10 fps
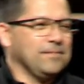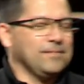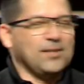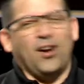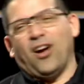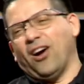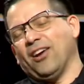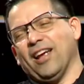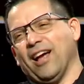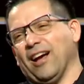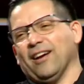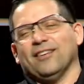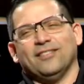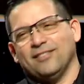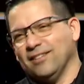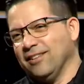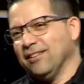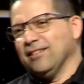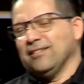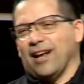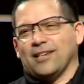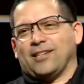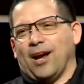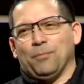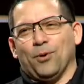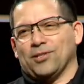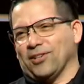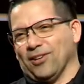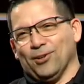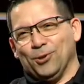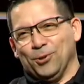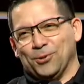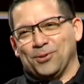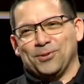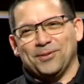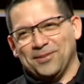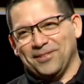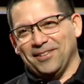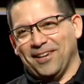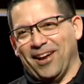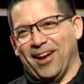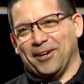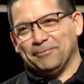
Oh, yeah. Dallas Cowboys, they're going to lose. Yeah.